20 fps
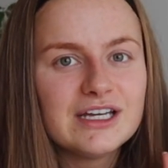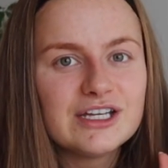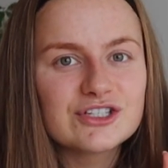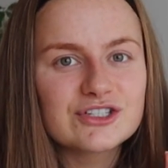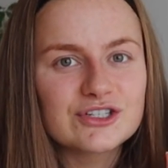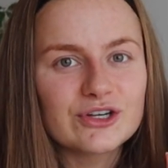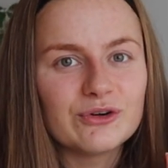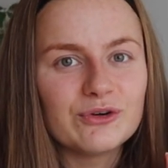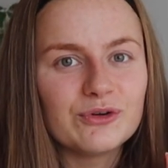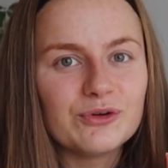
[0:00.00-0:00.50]

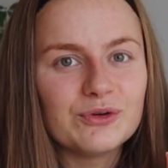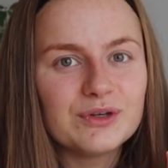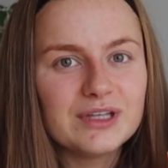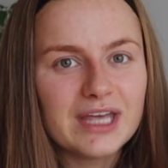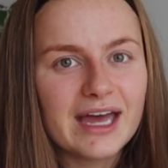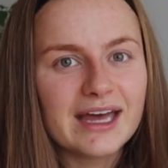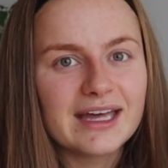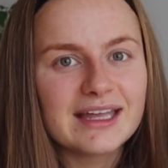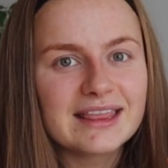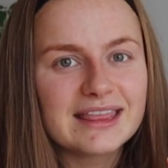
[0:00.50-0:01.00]
So
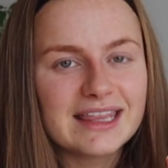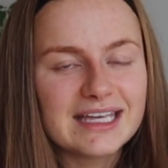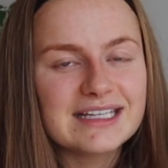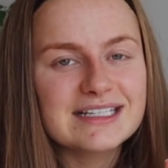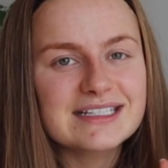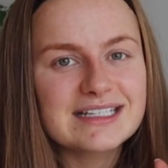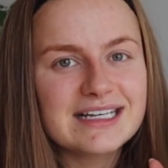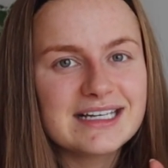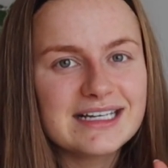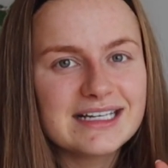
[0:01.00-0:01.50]
yeah,
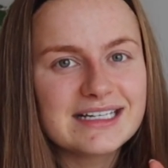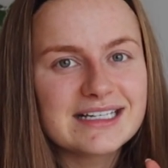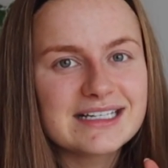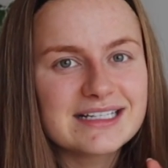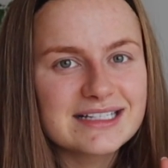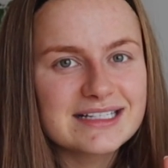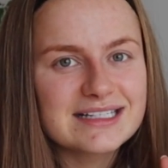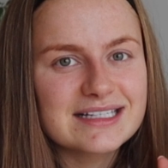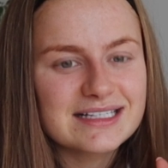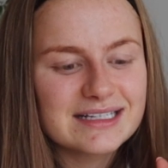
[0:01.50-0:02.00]
this
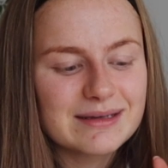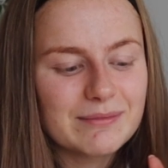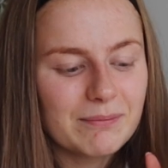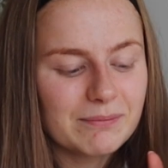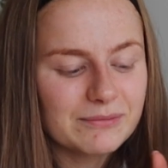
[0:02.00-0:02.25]
is